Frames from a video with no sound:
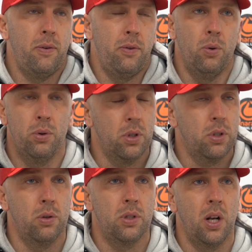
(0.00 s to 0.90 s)
I thought the
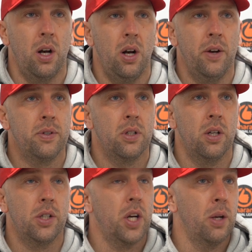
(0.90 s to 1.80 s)
two centre halves,
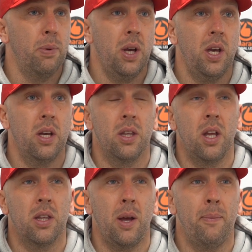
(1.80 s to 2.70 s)
uh, J B
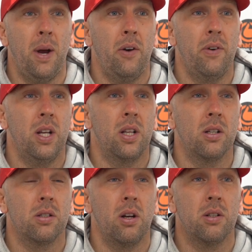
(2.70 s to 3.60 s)
and, and Dan Bowery,
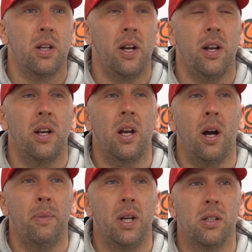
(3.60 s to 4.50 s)
didn't start Saturday and
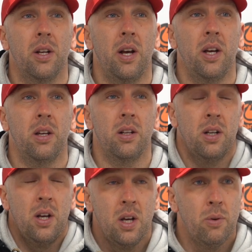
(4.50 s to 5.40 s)
come in today,
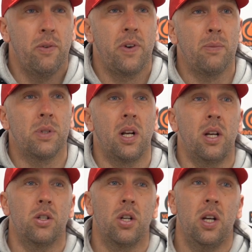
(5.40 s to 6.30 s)
and we've kept a
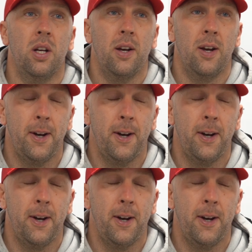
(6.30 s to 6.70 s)
clean sheet.